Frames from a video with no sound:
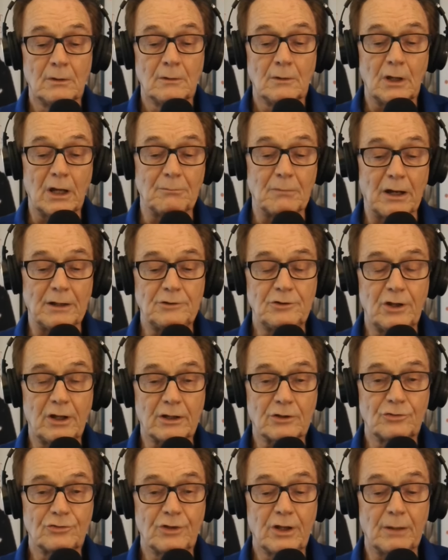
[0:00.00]
and my
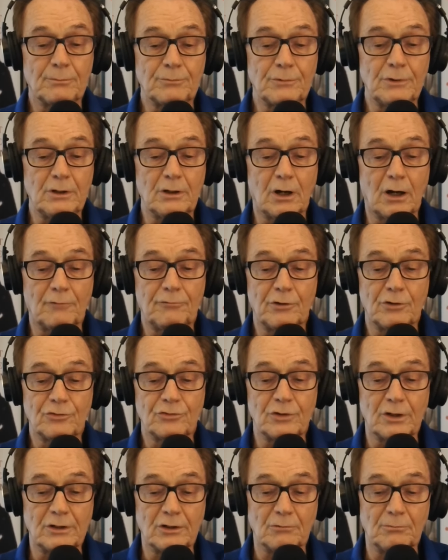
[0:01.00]
techs kept the
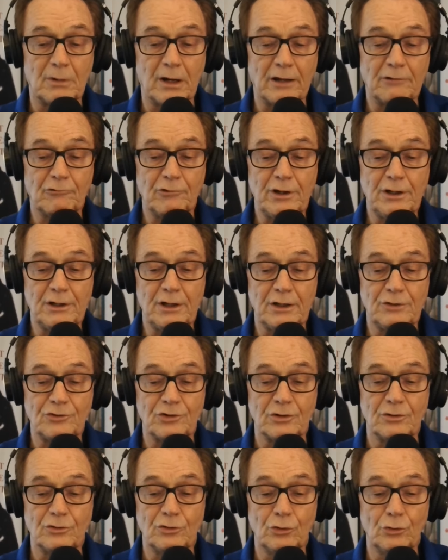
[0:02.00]
office and my read
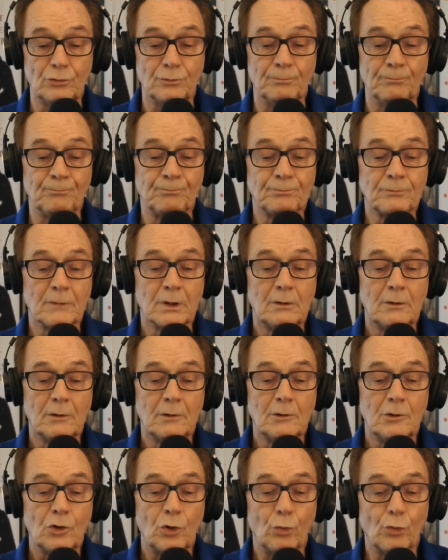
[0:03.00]
agent, Newton,
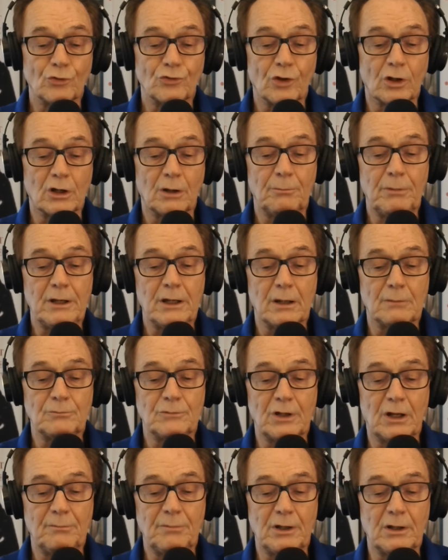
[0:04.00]
who was on a
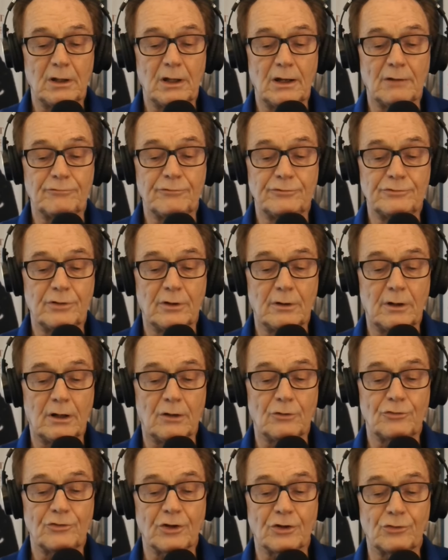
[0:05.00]
BMW
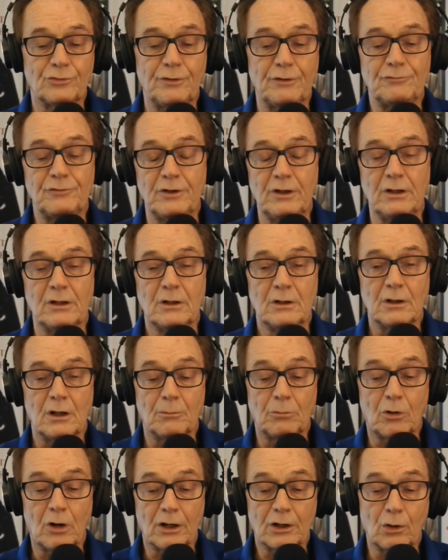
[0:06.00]
F650
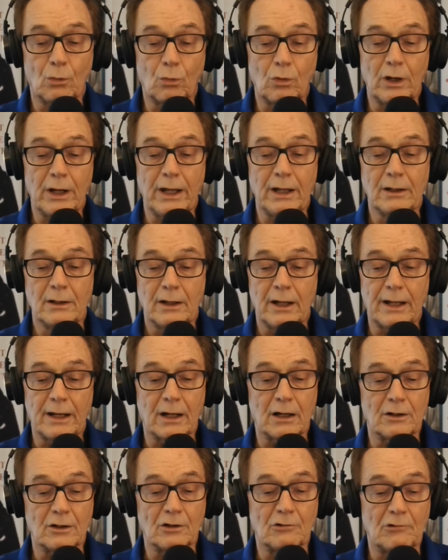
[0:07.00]
a block away and
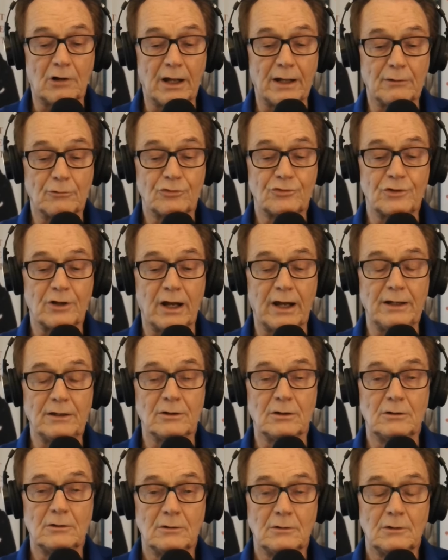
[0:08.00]
out of the line of sight
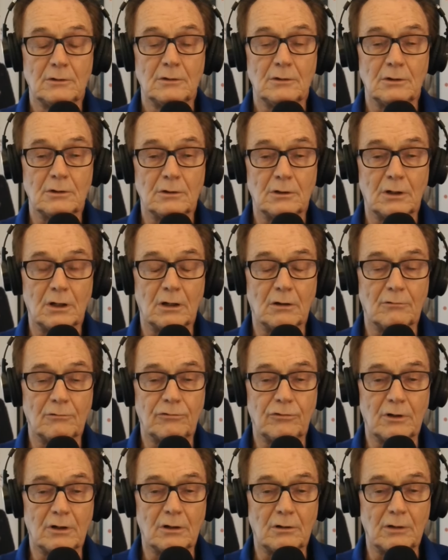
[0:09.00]

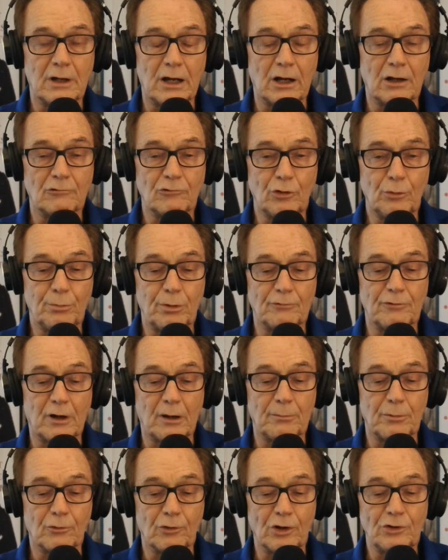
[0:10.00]
of our loop of
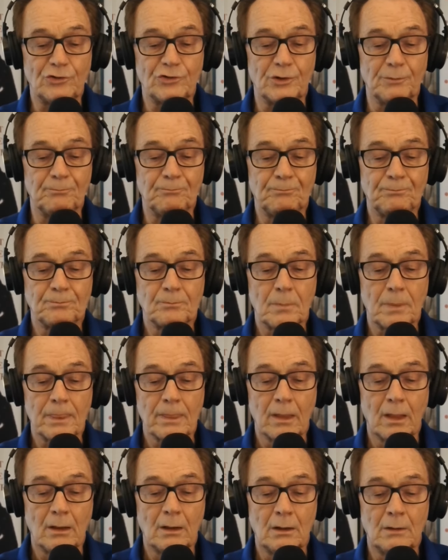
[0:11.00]
operation.
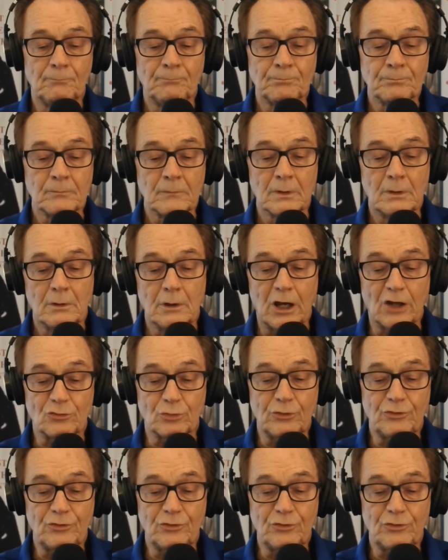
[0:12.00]
As we